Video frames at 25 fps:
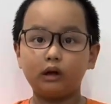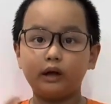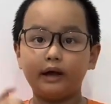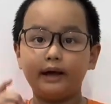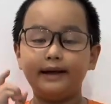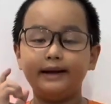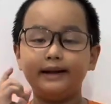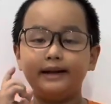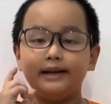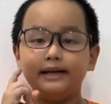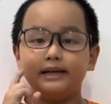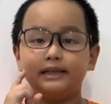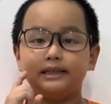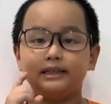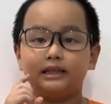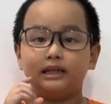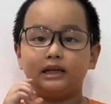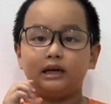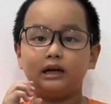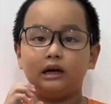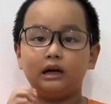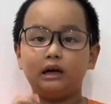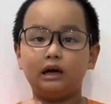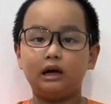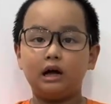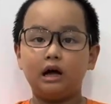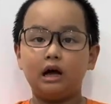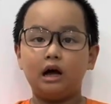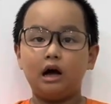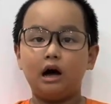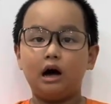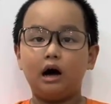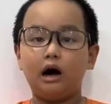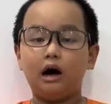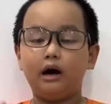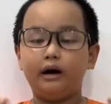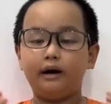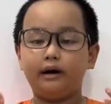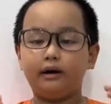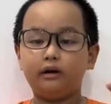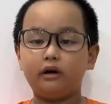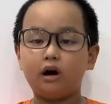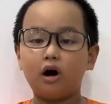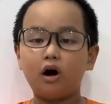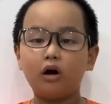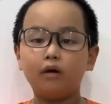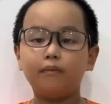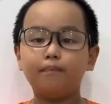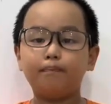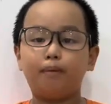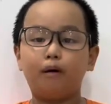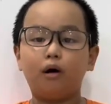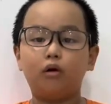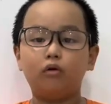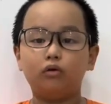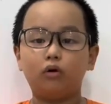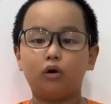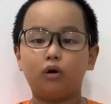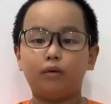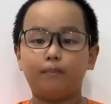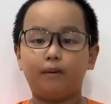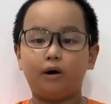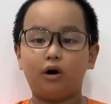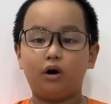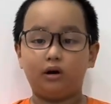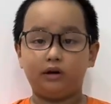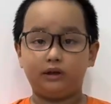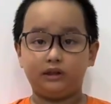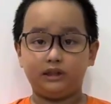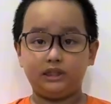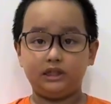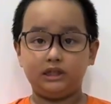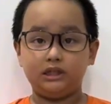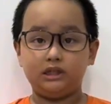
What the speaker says: it is a nonpolar bond